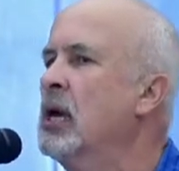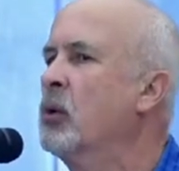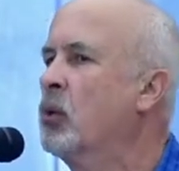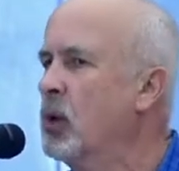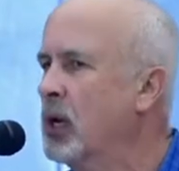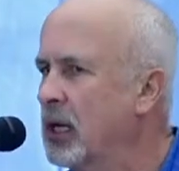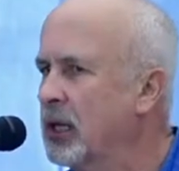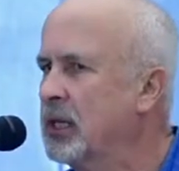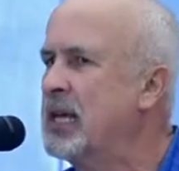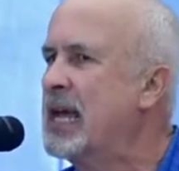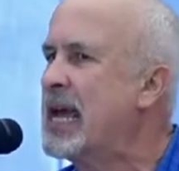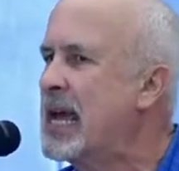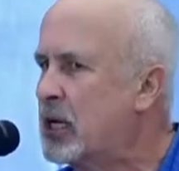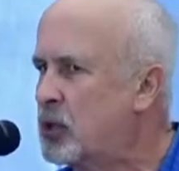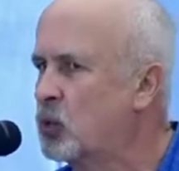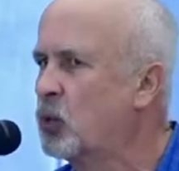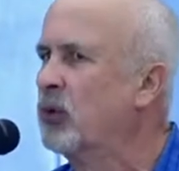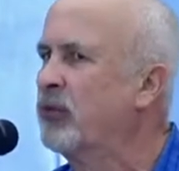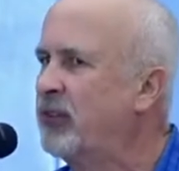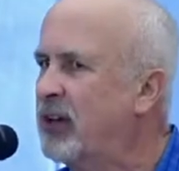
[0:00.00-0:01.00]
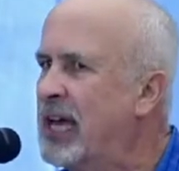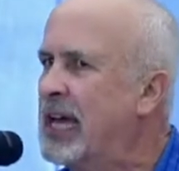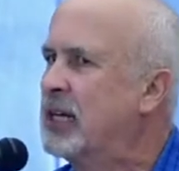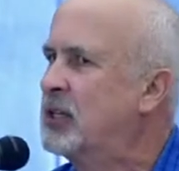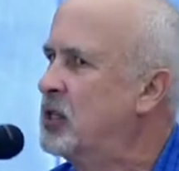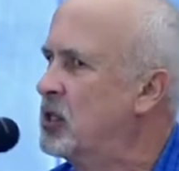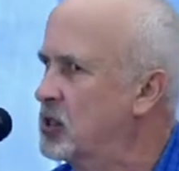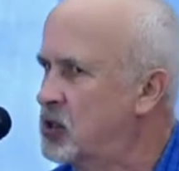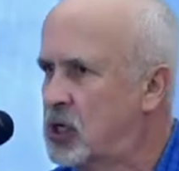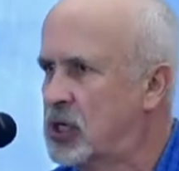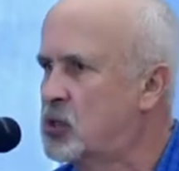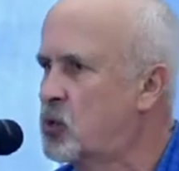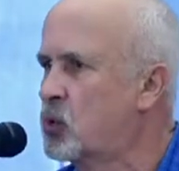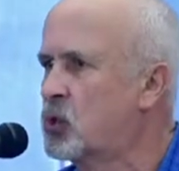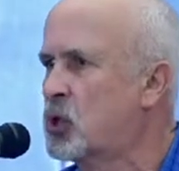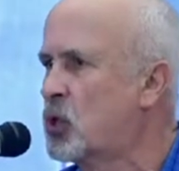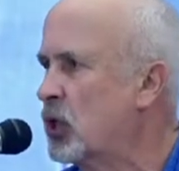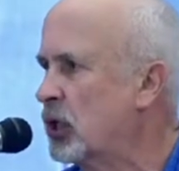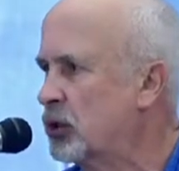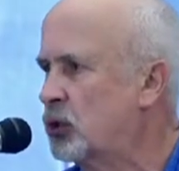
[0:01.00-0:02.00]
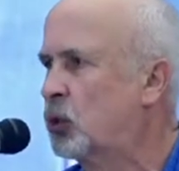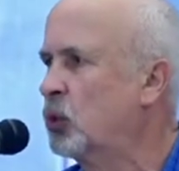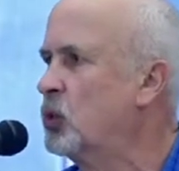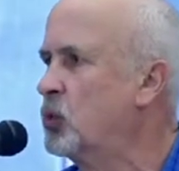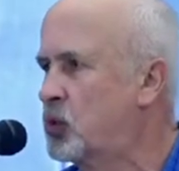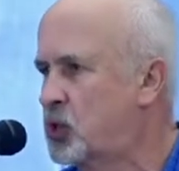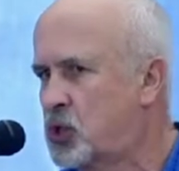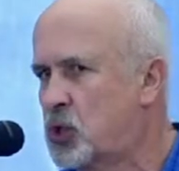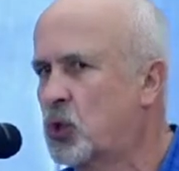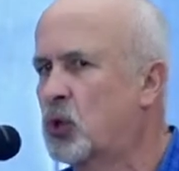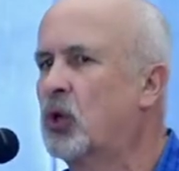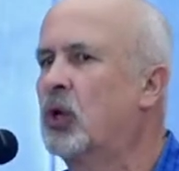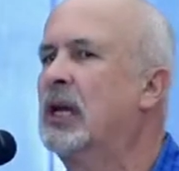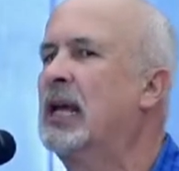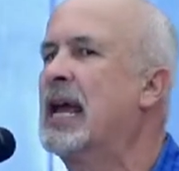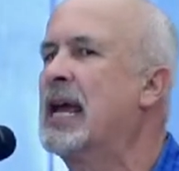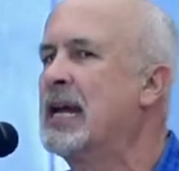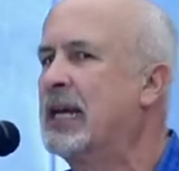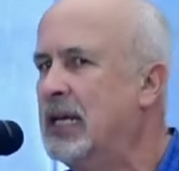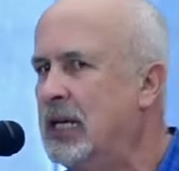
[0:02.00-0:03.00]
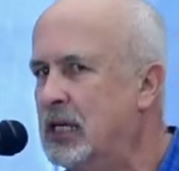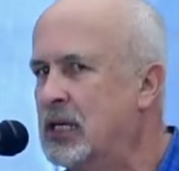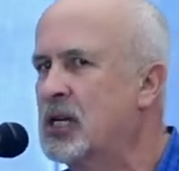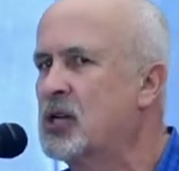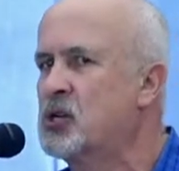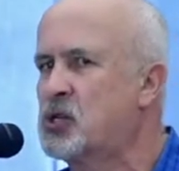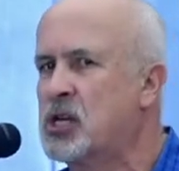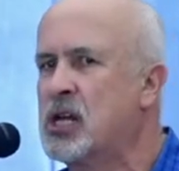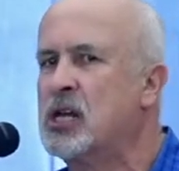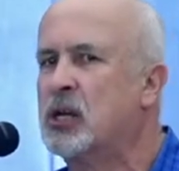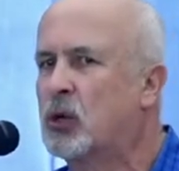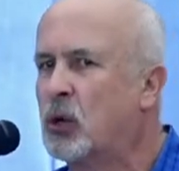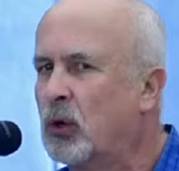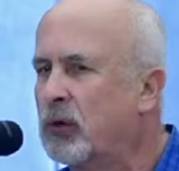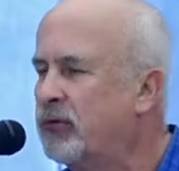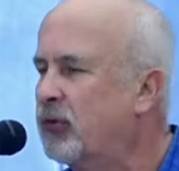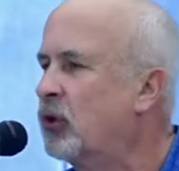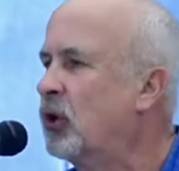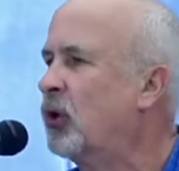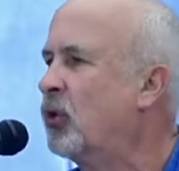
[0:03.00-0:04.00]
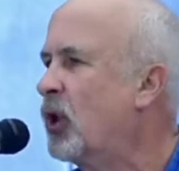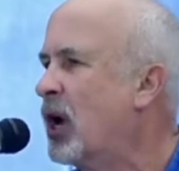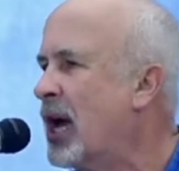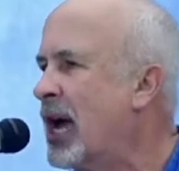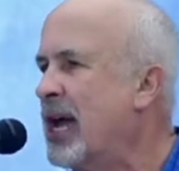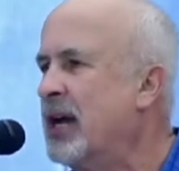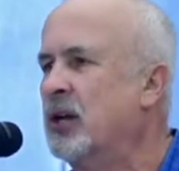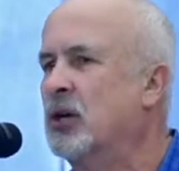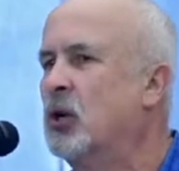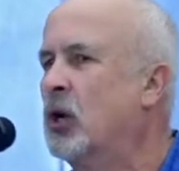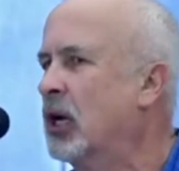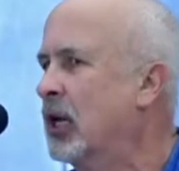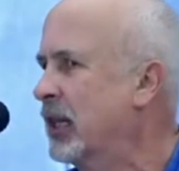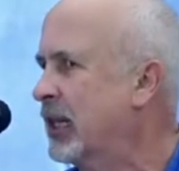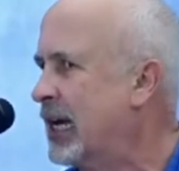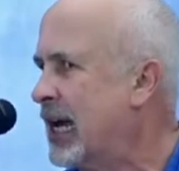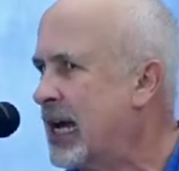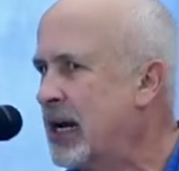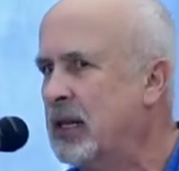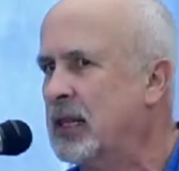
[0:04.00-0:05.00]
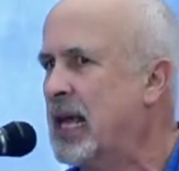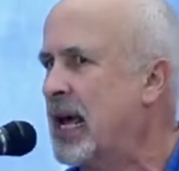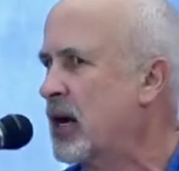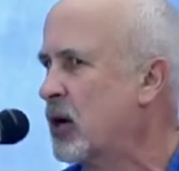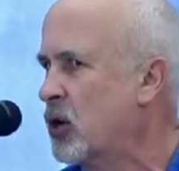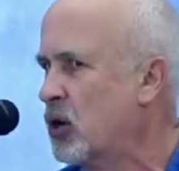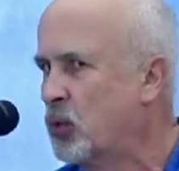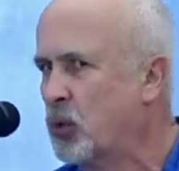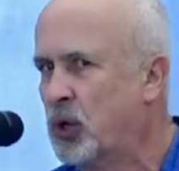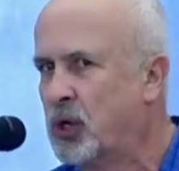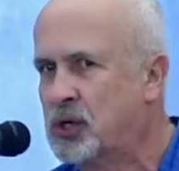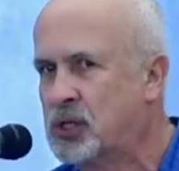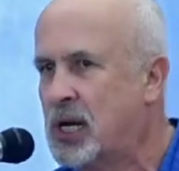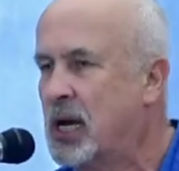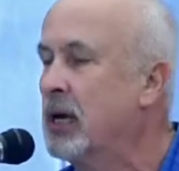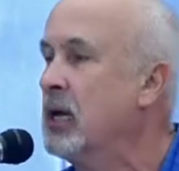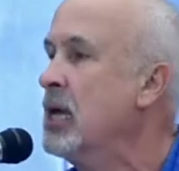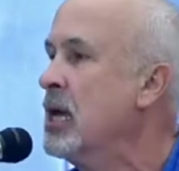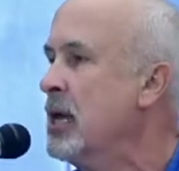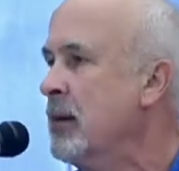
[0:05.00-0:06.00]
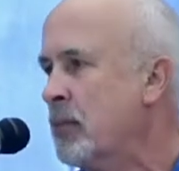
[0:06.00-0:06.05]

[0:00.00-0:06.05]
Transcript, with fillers: Well, the actual fact is, this was all true story, and he does take her for a ride and all that. That all works out.